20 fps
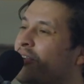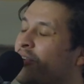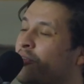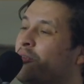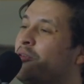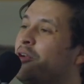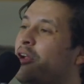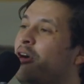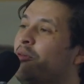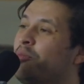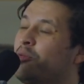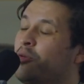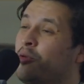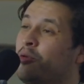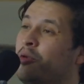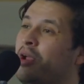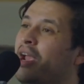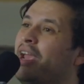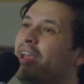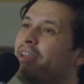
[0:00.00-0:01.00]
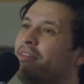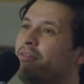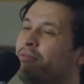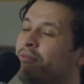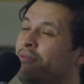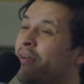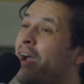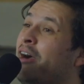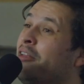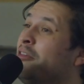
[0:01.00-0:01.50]
cr help create
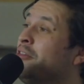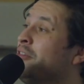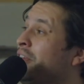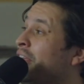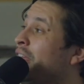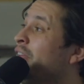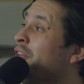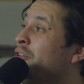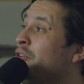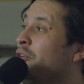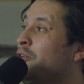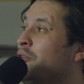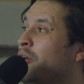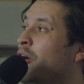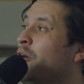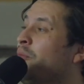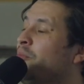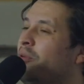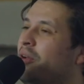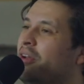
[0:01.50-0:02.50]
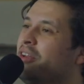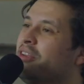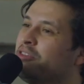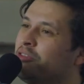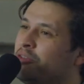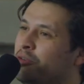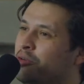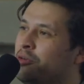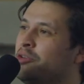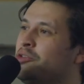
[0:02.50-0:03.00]
values in you, help
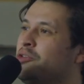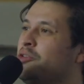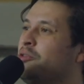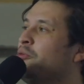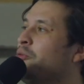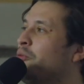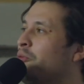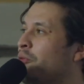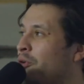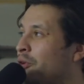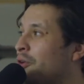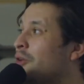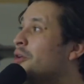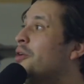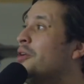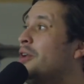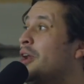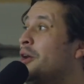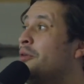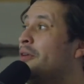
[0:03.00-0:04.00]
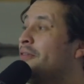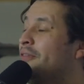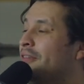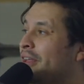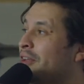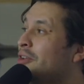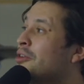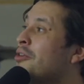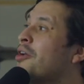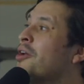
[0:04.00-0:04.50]
steward you or where you're going. Now we have to
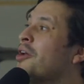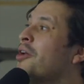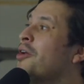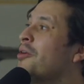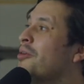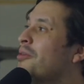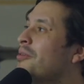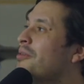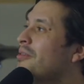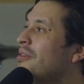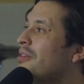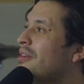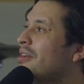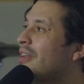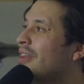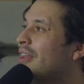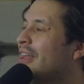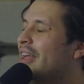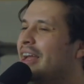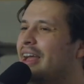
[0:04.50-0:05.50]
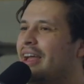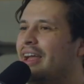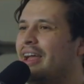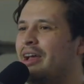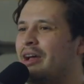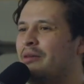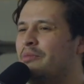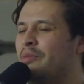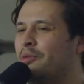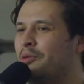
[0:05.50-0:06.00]
let you go.
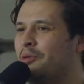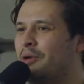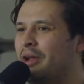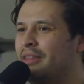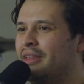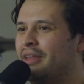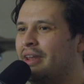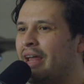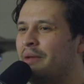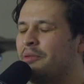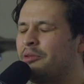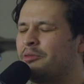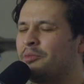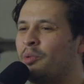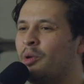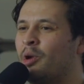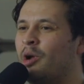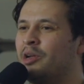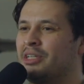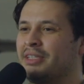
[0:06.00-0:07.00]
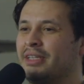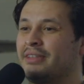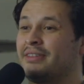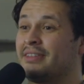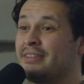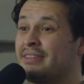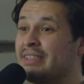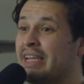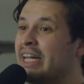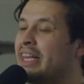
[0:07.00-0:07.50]
And I remember when I did Abbie's project, that's
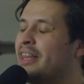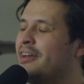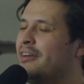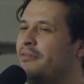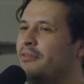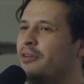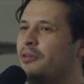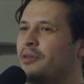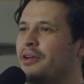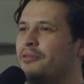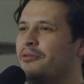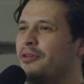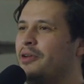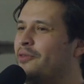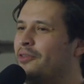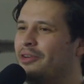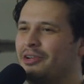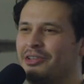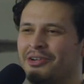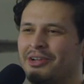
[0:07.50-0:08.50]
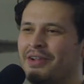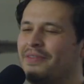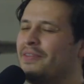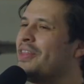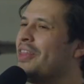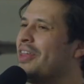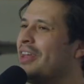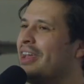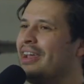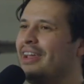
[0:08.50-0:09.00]
exactly how I felt. Whenever we turned
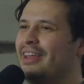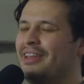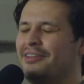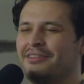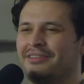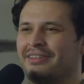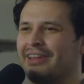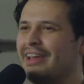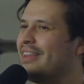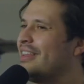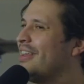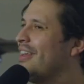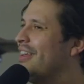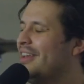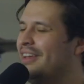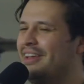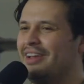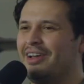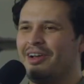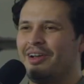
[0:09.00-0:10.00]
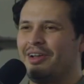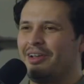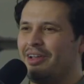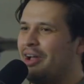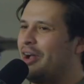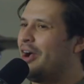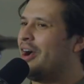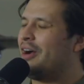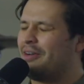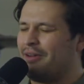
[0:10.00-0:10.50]
everything in, it was like,
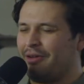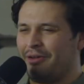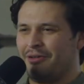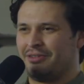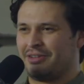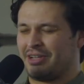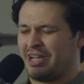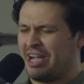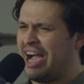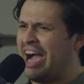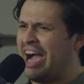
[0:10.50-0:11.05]
uh, it was like a